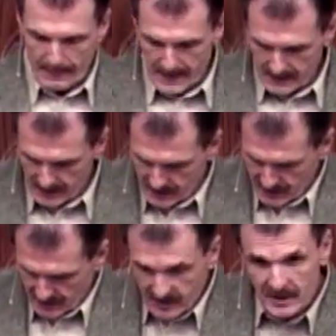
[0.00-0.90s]
He's
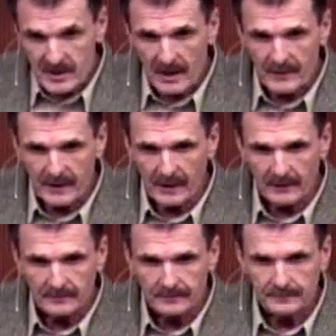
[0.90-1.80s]
sixty-seven
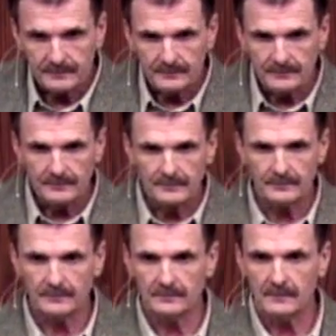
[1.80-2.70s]
now.
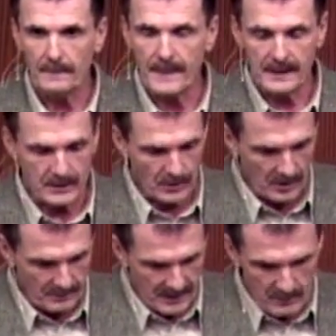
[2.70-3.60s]
And he
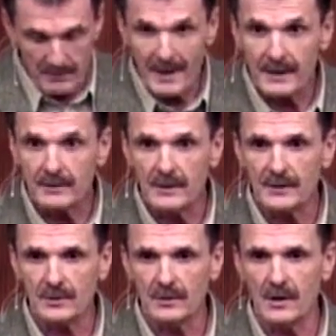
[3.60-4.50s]
told me, we met not
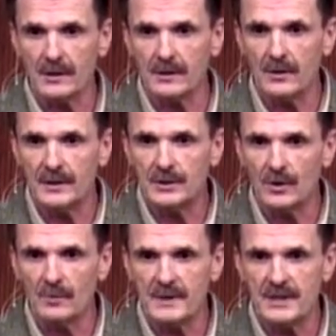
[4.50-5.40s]
too long ago, and he
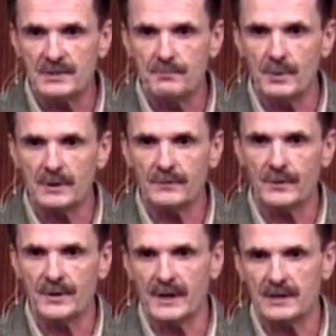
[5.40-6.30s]
told me he's booked for
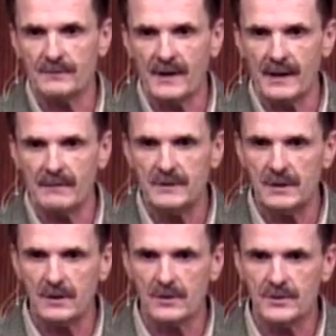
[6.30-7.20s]
the next five
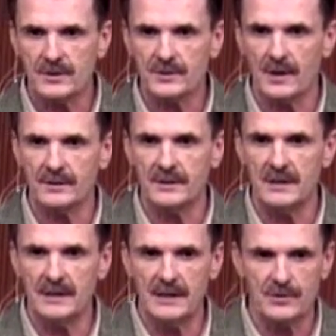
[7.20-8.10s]
years to talk to
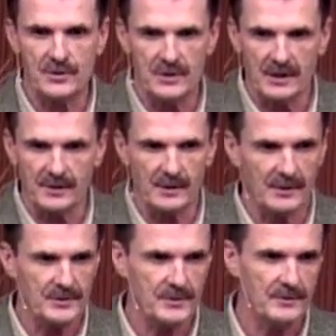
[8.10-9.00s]
teenagers and young
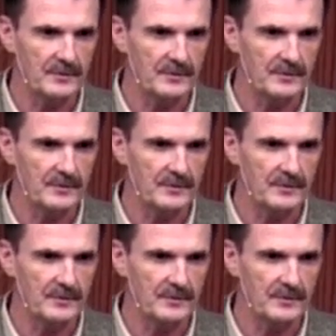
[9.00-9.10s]
adults.